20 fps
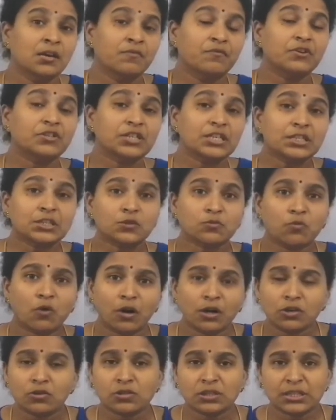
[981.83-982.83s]
We just
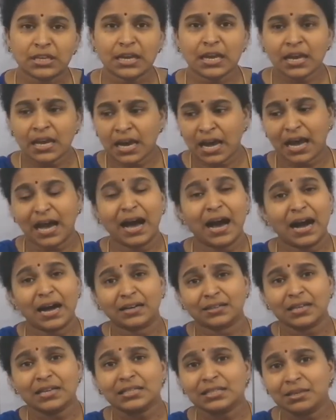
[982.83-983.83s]
want to see,
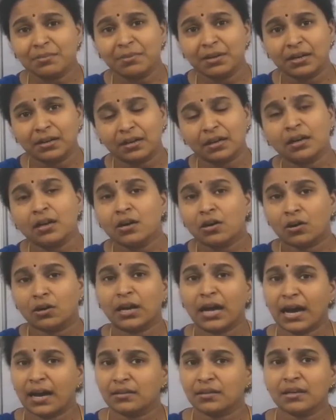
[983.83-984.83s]
are they similar or
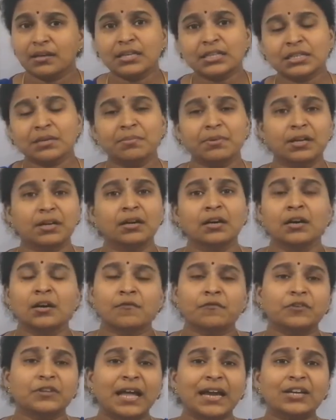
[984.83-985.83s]
are they dissimilar?
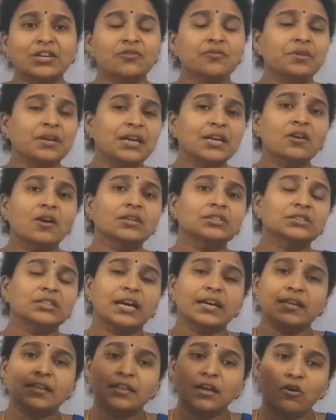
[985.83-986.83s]
For that, you need not
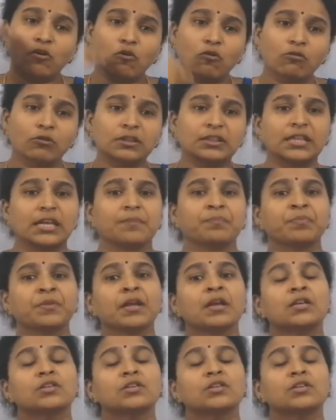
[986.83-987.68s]
study the whole thing.